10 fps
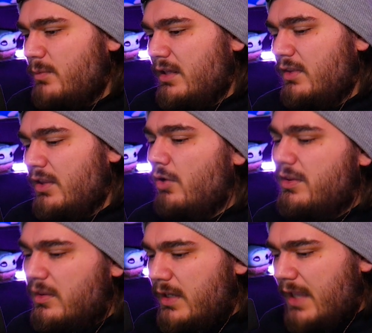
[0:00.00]
The only
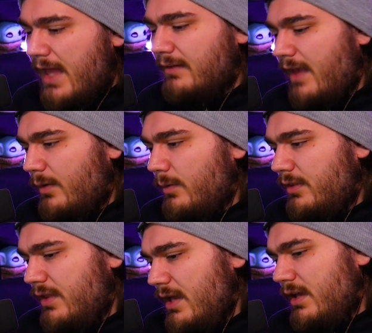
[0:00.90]
thing we can attack
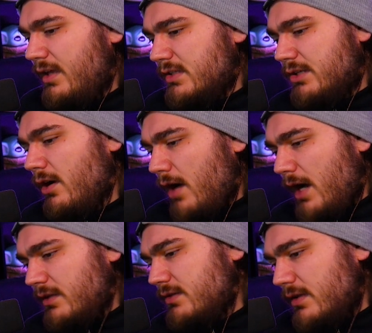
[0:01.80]
with is the Darkrai
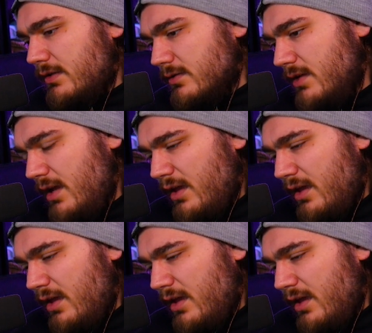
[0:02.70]
and the Sneasel.